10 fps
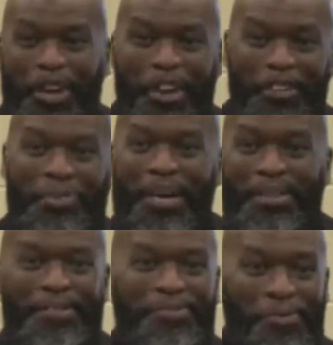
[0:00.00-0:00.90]
to fire
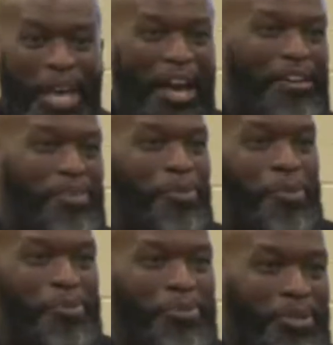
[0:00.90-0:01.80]
everybody and rehire some more
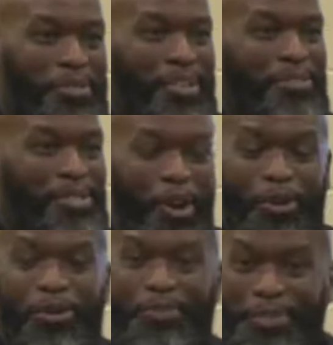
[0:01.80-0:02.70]
people and start
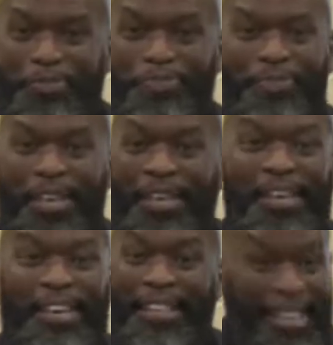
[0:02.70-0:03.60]
all over.
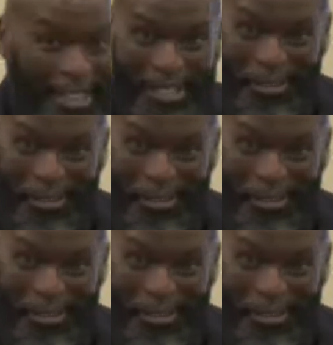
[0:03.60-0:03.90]
That